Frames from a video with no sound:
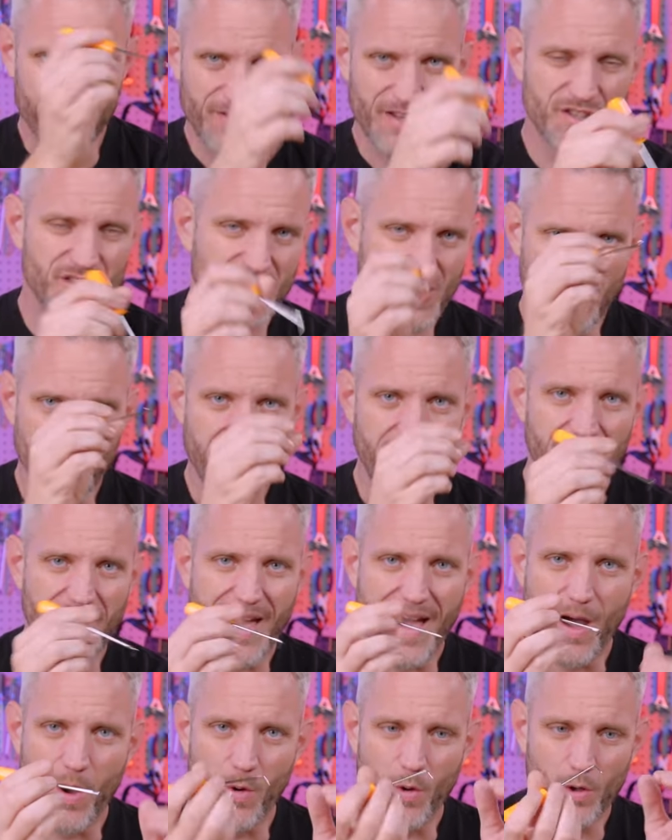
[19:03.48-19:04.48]
fish something
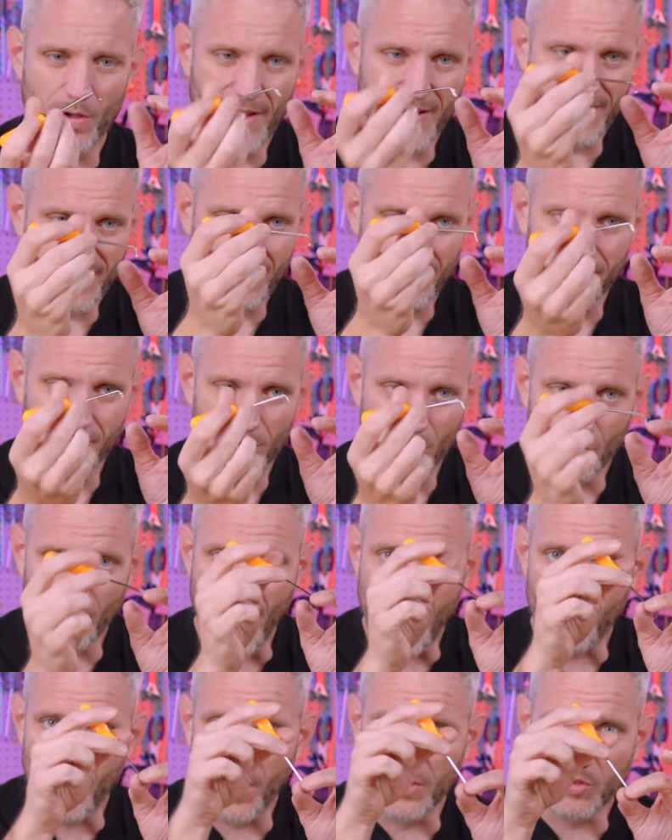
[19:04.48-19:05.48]
out or like
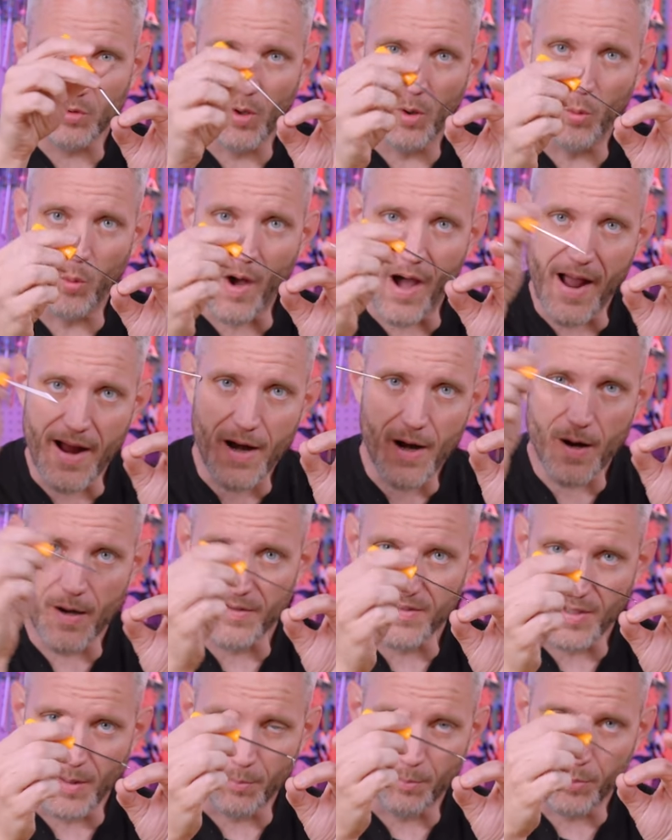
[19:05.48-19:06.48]
grab onto a wire
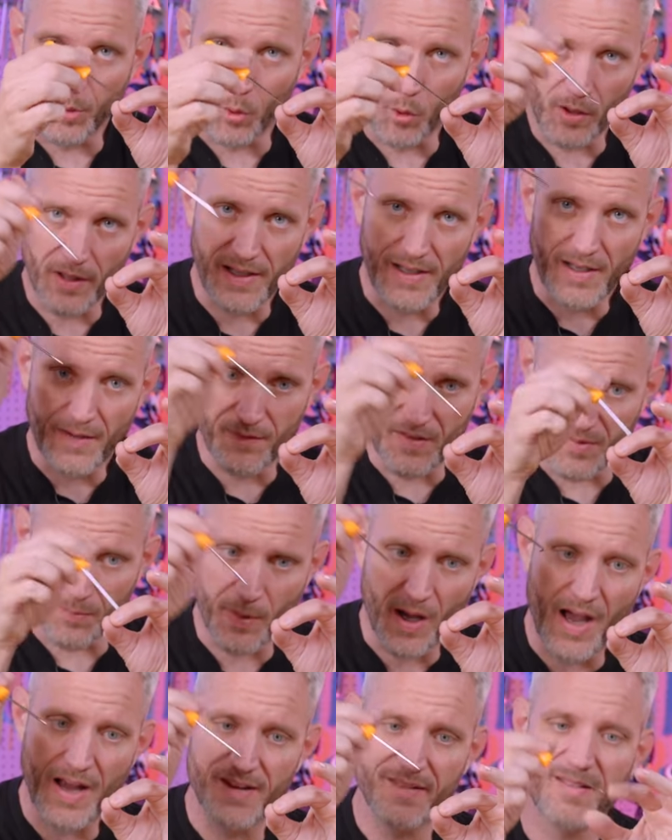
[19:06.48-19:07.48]
to pull it if it's
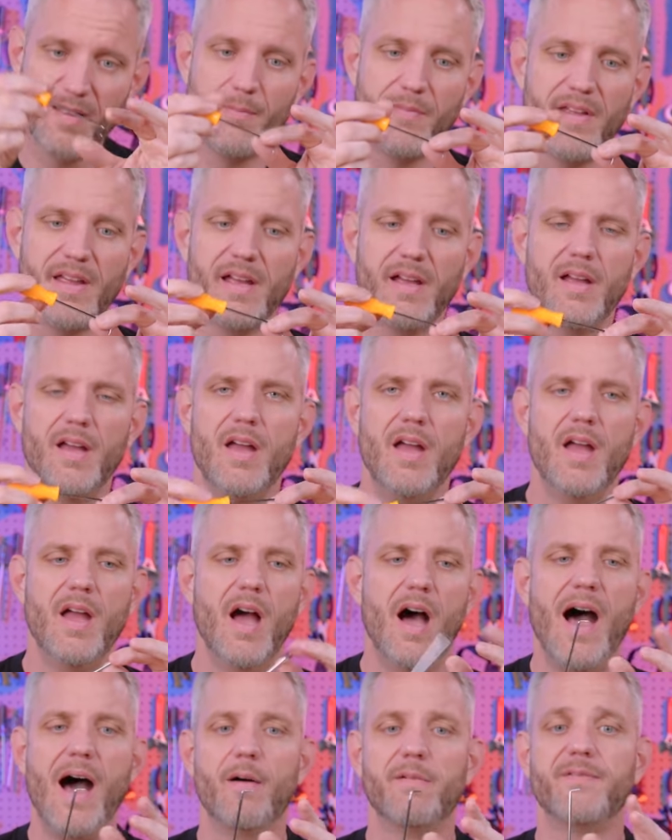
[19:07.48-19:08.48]
behind something.
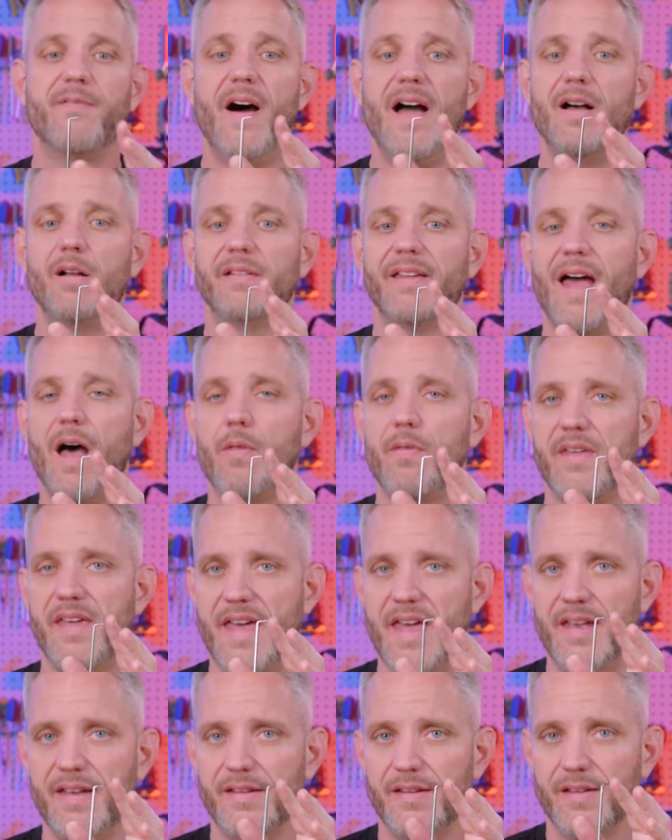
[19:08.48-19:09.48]
I'll file down the
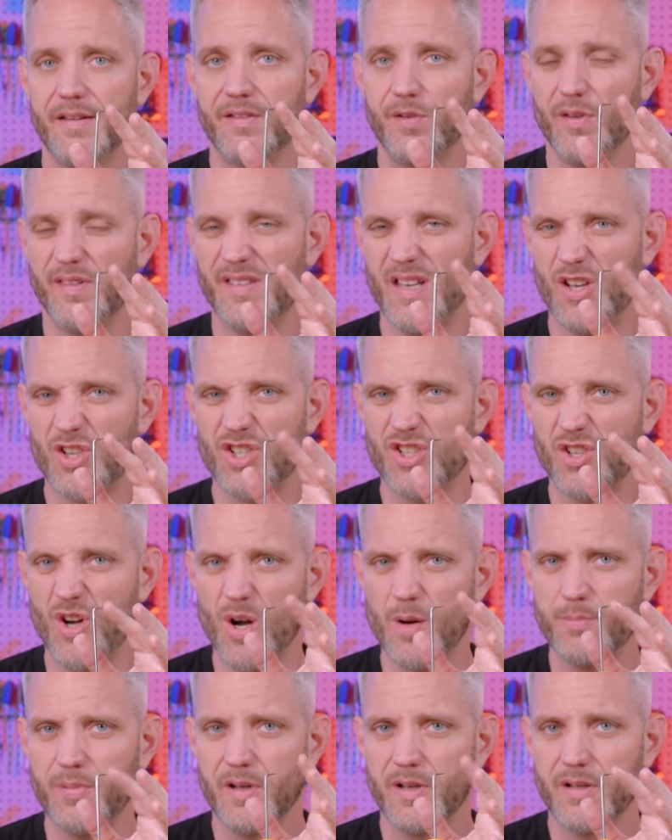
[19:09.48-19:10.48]
end so it's not
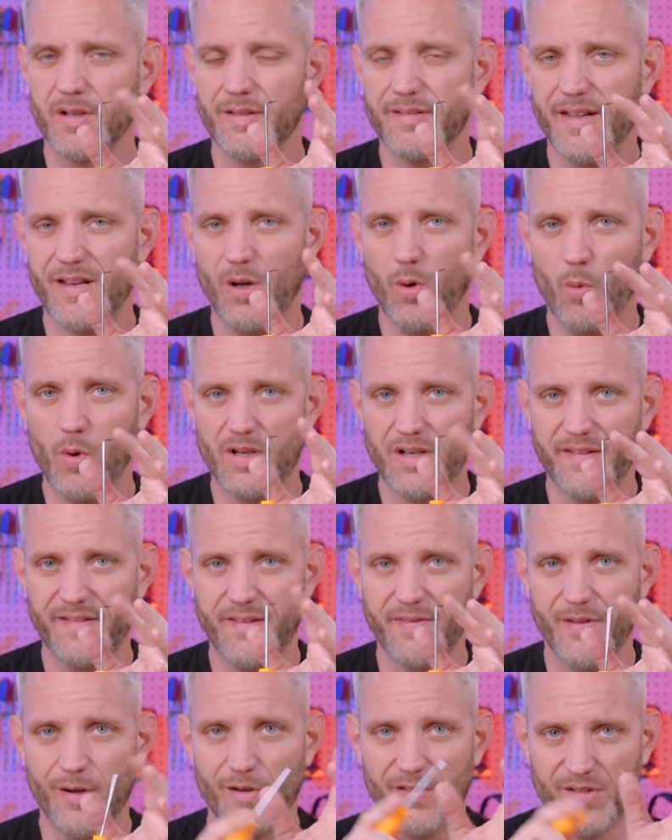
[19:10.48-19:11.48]
sharp because I don't want to
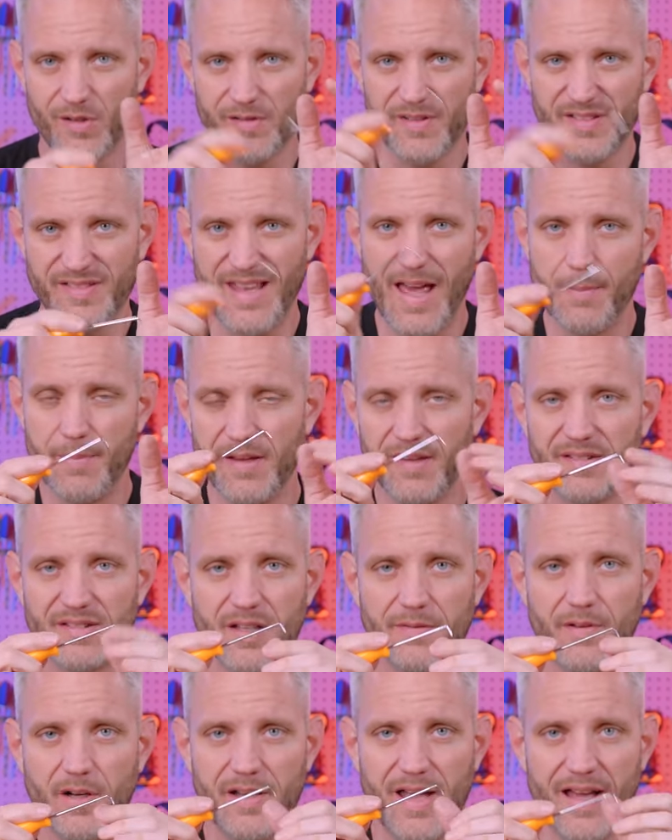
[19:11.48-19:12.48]
sit there and start stabbing
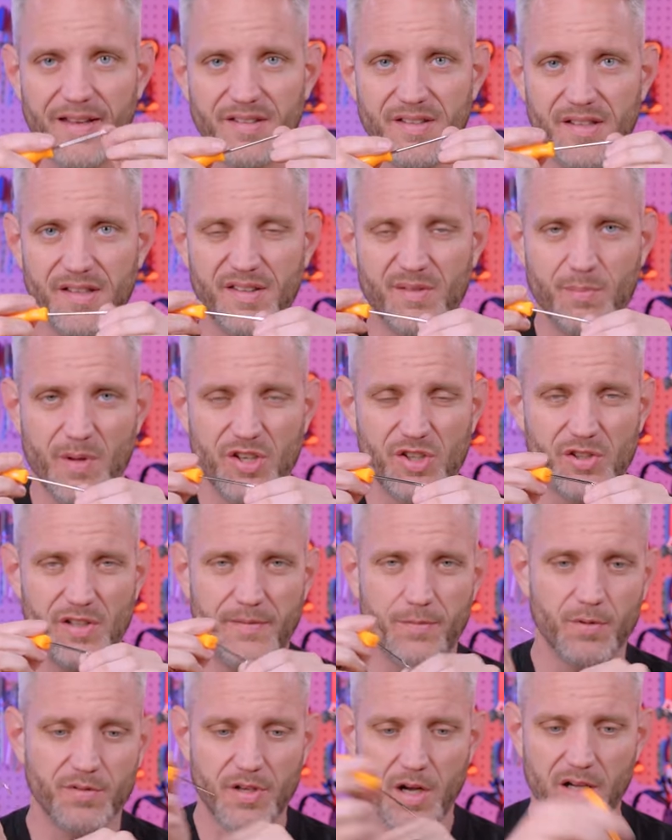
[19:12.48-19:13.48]
stuff on accident, especially
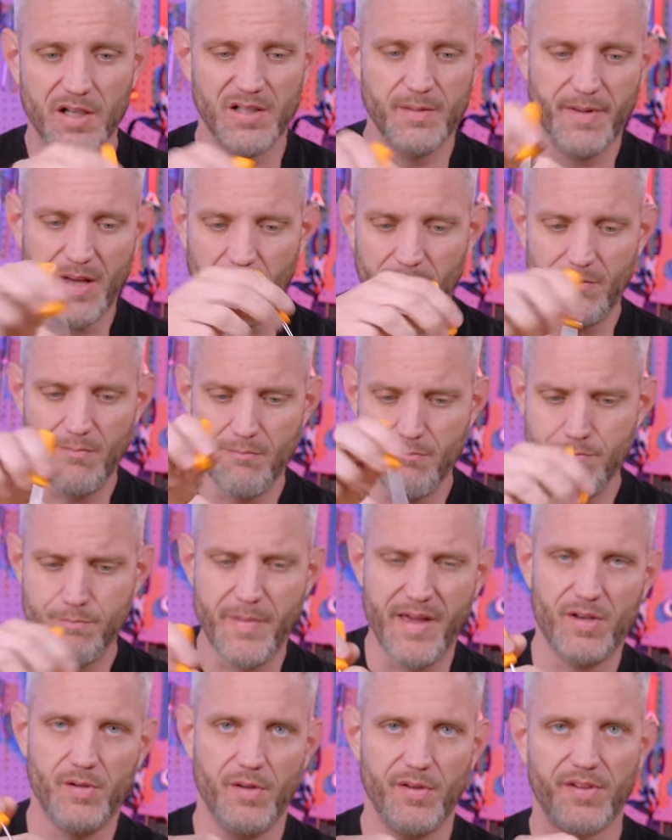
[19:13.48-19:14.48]
if we're talking about
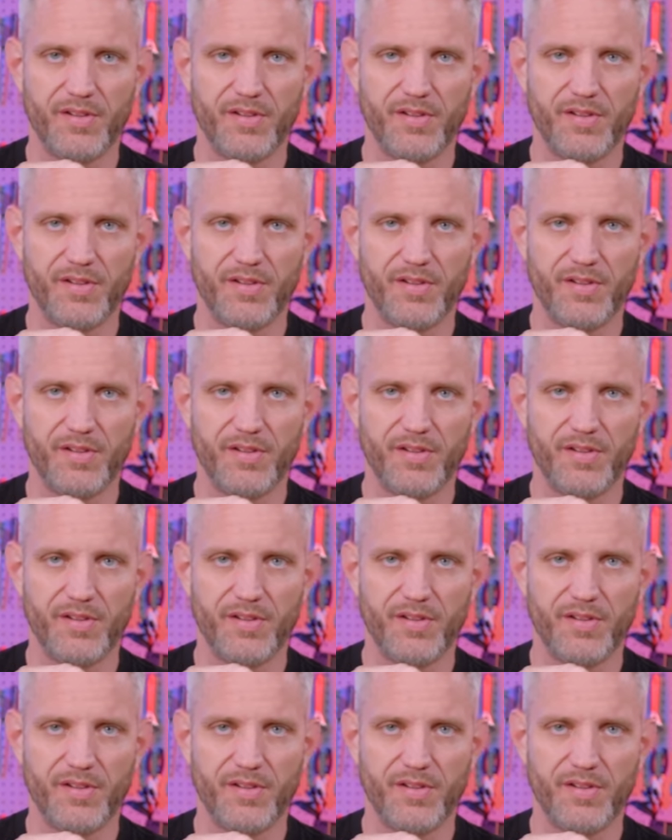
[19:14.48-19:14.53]
metal